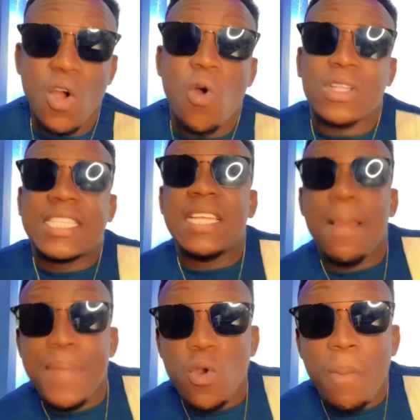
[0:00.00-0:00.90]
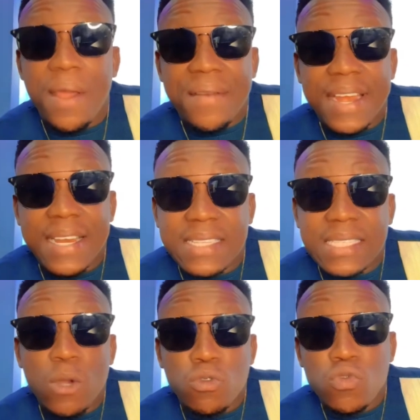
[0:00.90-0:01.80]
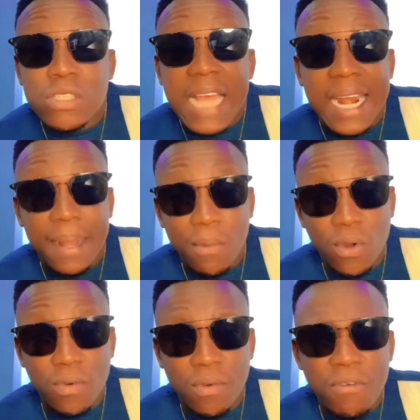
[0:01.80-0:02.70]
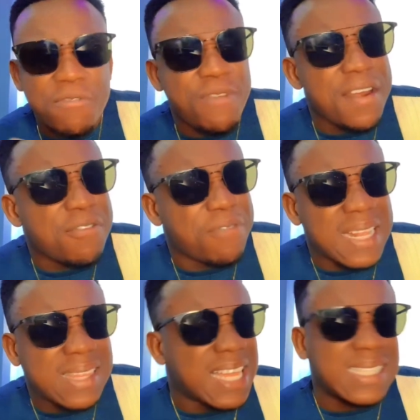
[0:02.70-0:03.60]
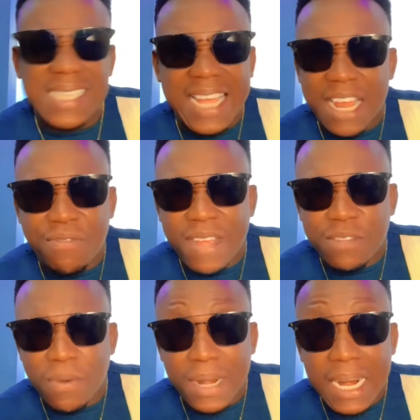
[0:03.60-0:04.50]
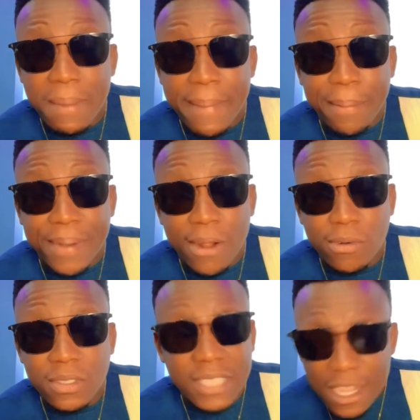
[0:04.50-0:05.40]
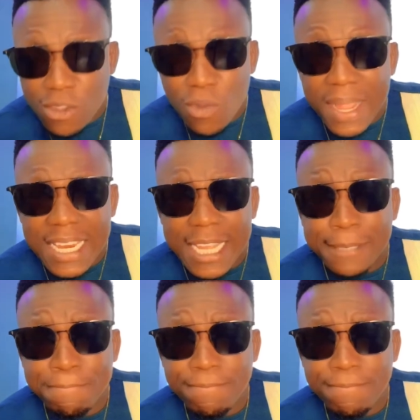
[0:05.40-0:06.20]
Or china be uber regret is a two sana mono. Very fantastic advice from Nana Mac Brown. Thank you, my dear.